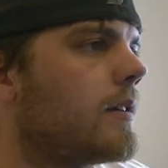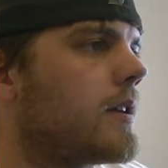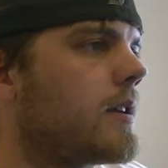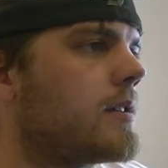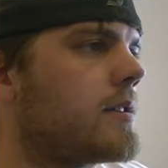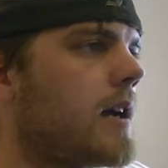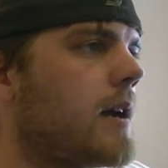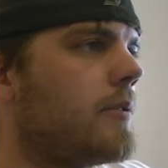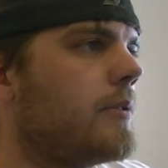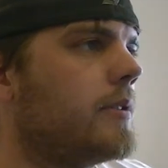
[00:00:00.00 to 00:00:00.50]

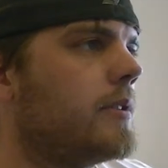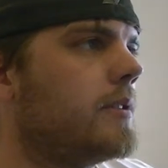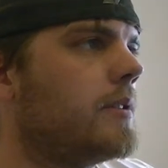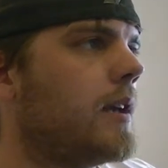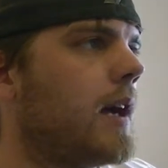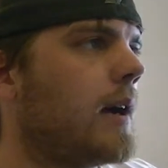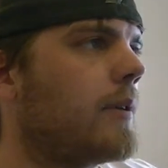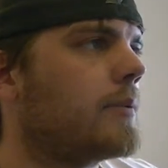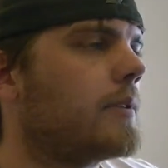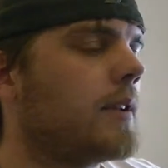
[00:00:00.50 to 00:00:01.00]
because I
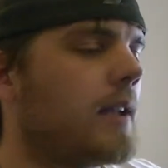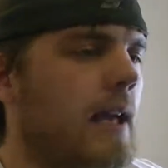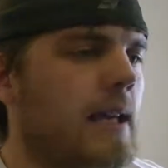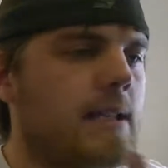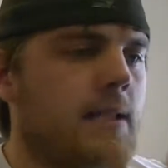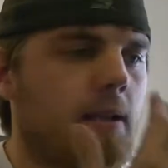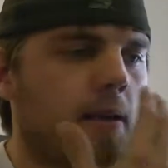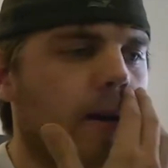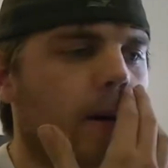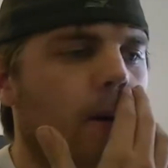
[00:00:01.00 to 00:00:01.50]
would
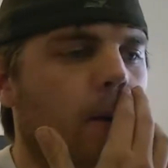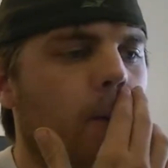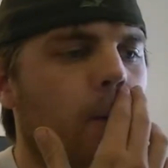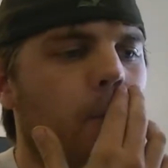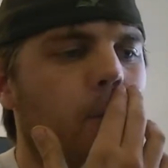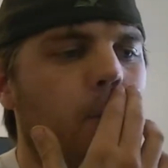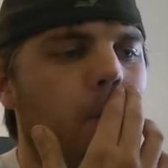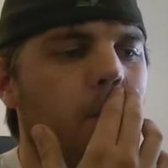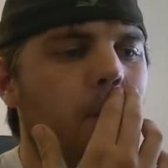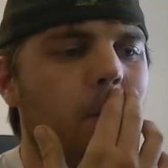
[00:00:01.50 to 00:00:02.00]
like to know
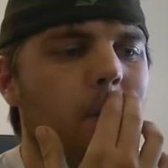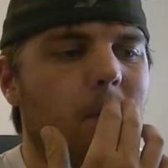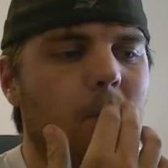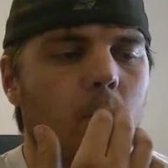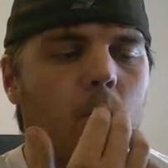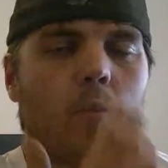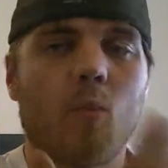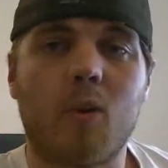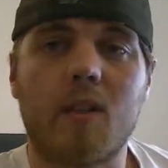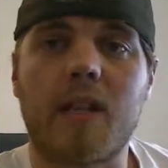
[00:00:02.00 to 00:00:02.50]

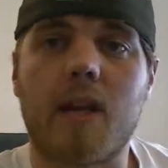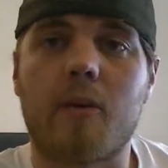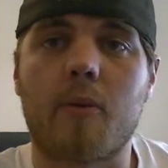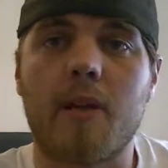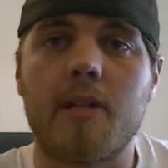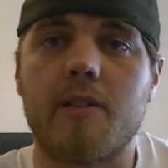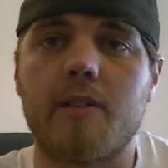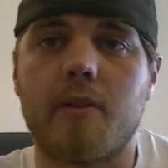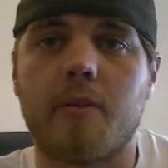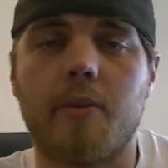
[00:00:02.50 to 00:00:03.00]
what that
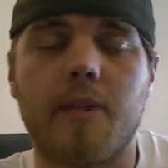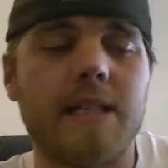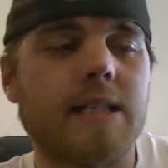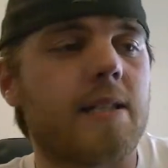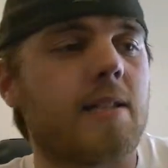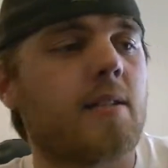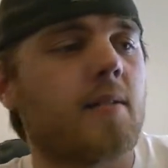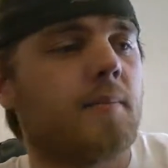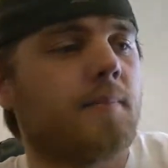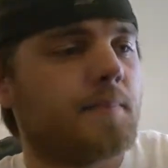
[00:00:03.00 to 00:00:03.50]
ratio
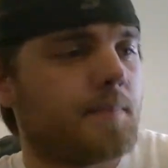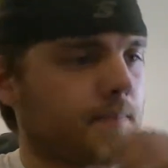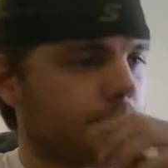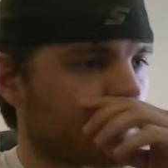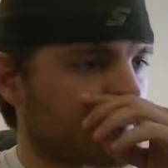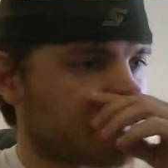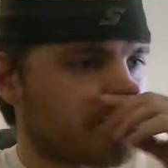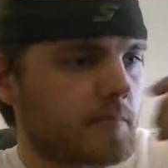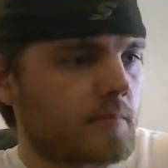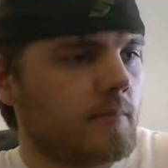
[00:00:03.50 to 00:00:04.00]
is.
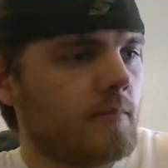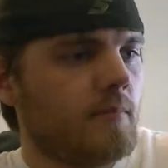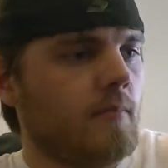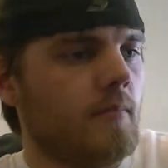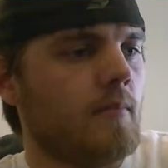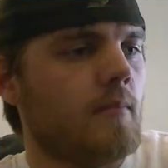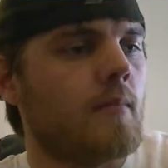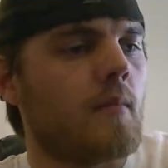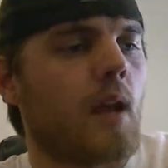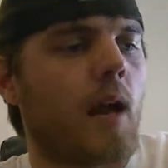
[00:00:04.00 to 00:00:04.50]

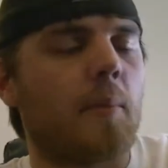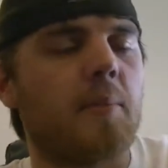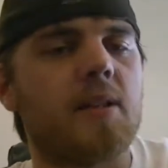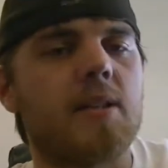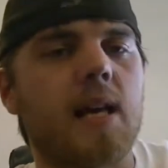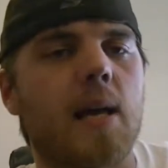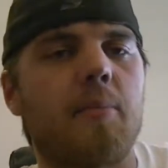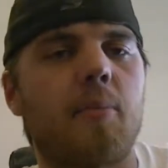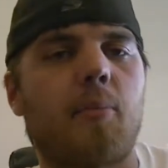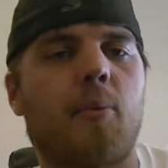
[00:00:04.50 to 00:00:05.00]
I'm the
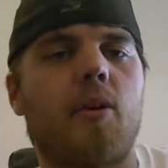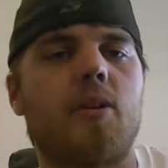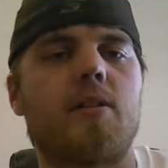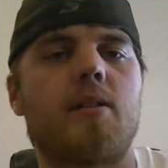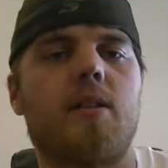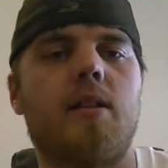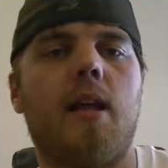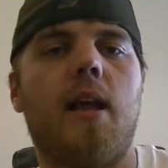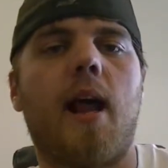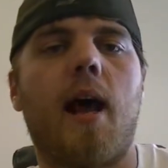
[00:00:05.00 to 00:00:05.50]
type of
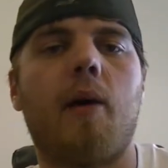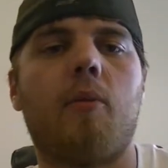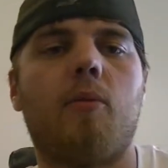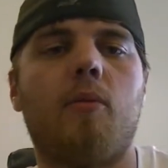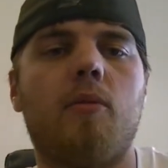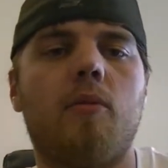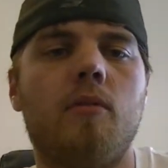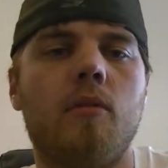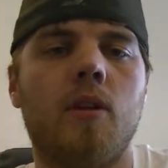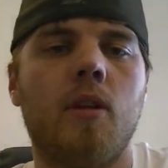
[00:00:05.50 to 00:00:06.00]
person that I
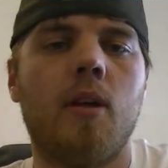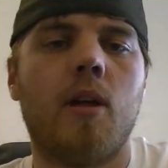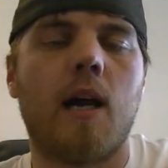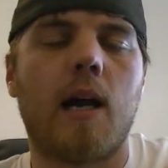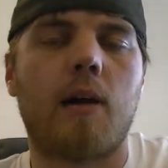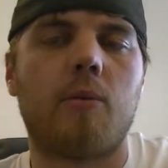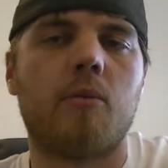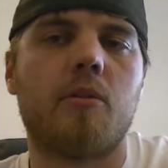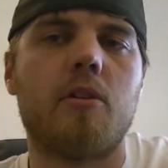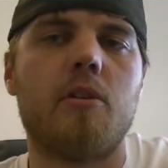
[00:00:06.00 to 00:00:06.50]

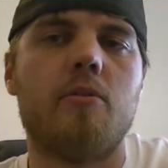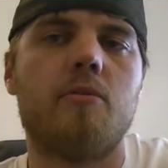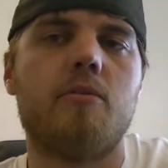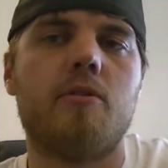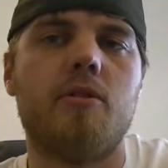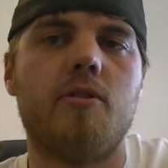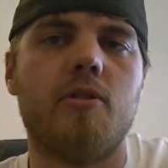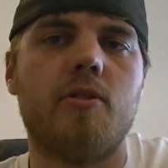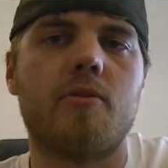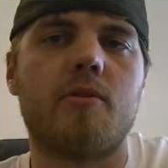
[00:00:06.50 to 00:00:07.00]
will use
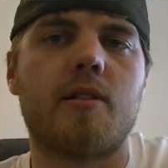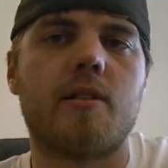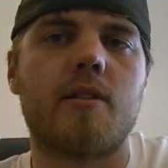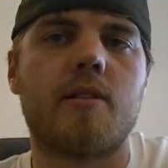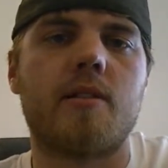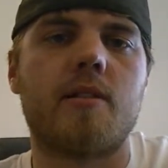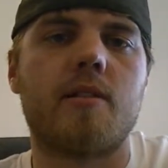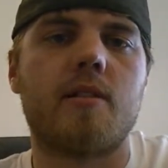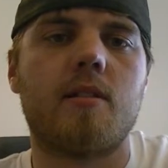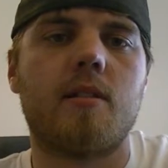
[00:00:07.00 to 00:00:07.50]

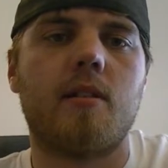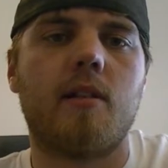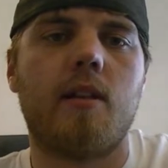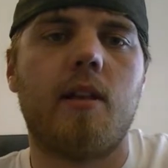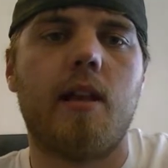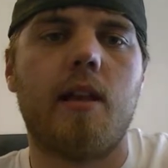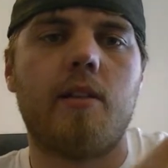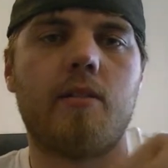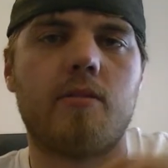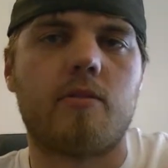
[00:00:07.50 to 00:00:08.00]
juices
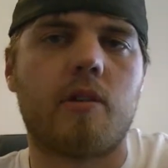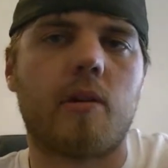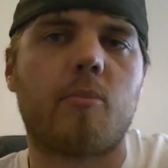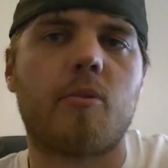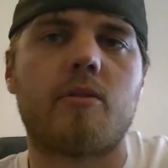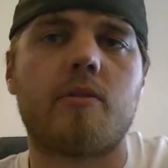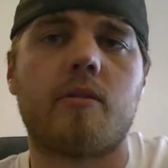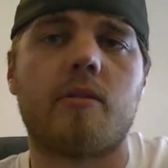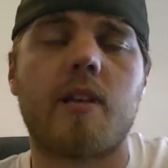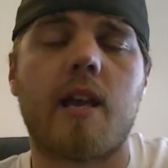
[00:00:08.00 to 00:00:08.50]
in
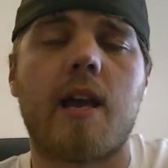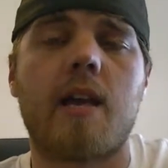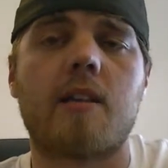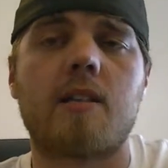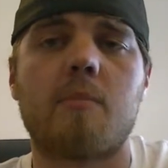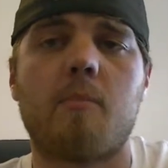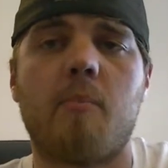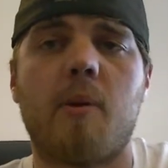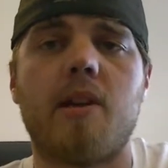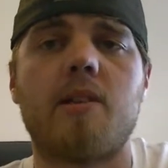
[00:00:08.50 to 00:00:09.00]
drippers or
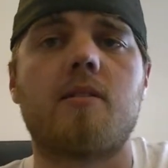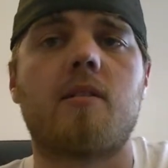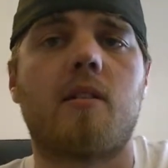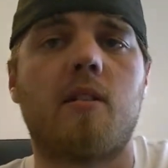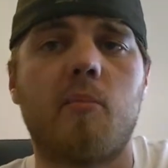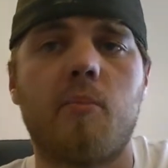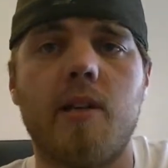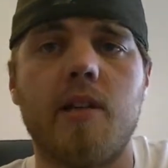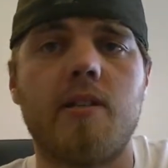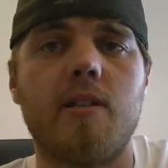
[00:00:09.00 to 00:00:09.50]
tanks based on
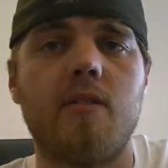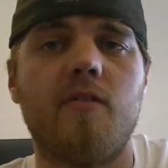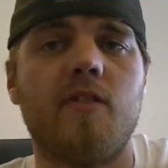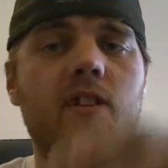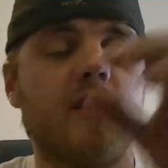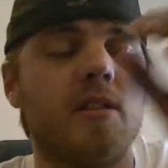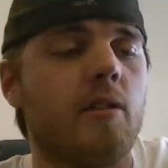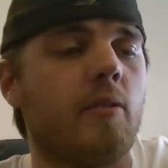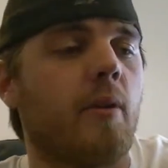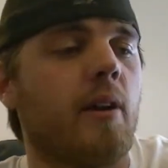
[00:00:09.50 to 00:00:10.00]
the
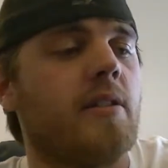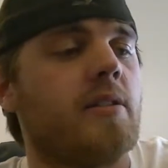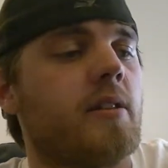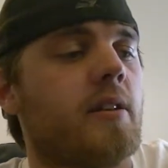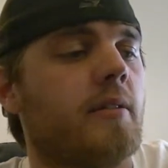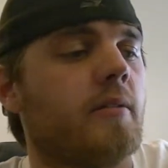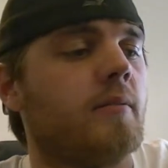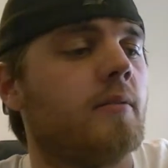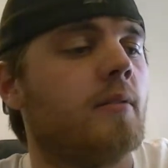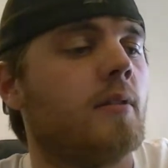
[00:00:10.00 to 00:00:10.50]
PG/VG
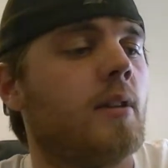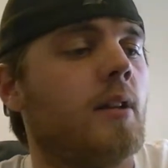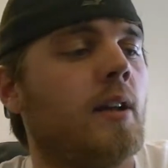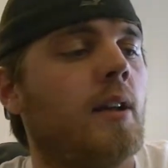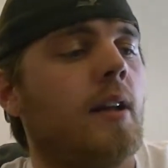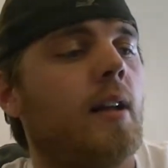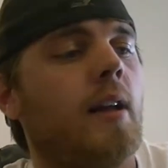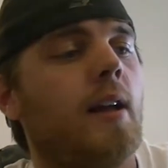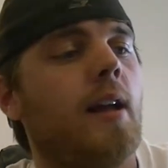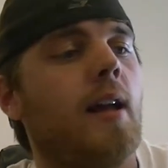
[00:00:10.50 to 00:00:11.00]
ratio,
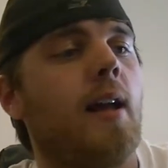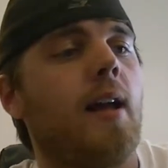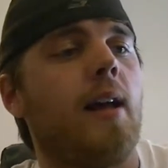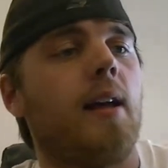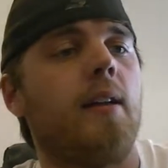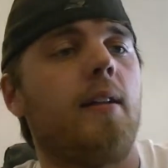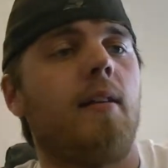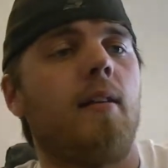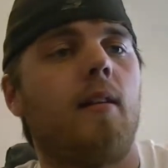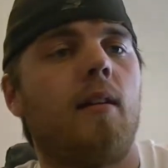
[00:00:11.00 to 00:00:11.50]

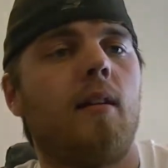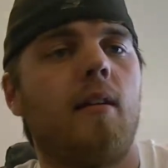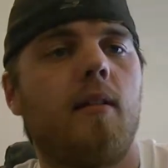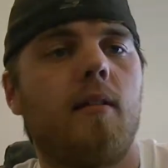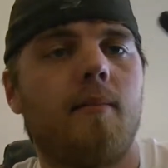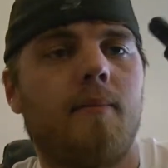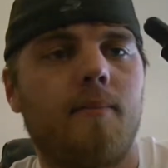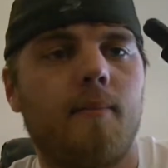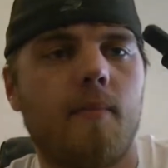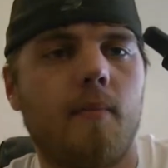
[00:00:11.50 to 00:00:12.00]
and
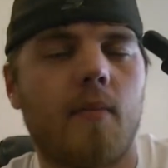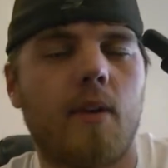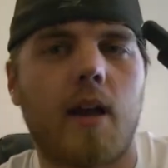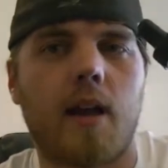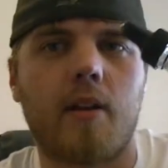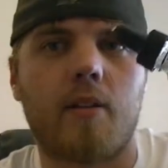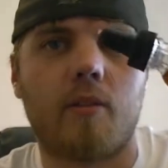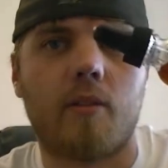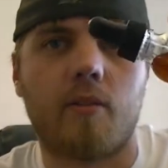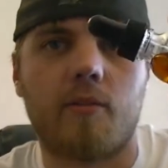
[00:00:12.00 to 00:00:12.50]

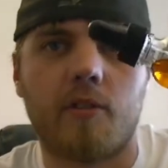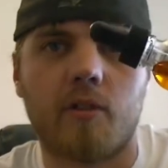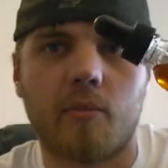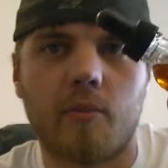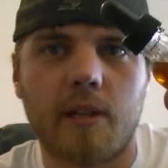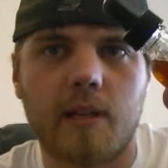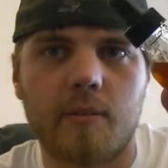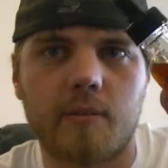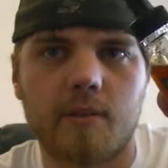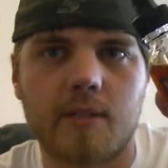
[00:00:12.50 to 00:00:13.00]
I don't know if you'll
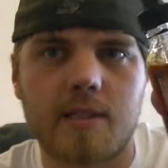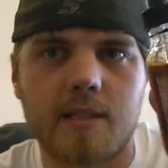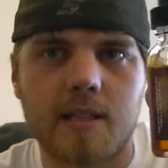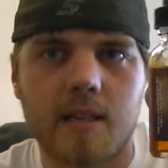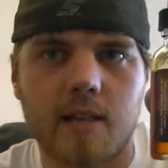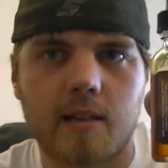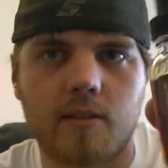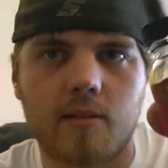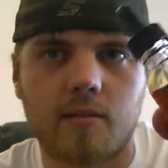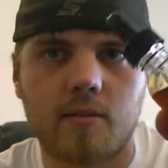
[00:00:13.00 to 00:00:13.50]
be able to
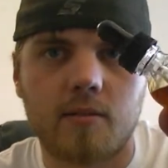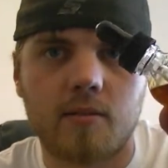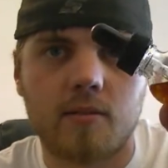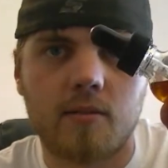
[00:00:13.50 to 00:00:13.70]
tell.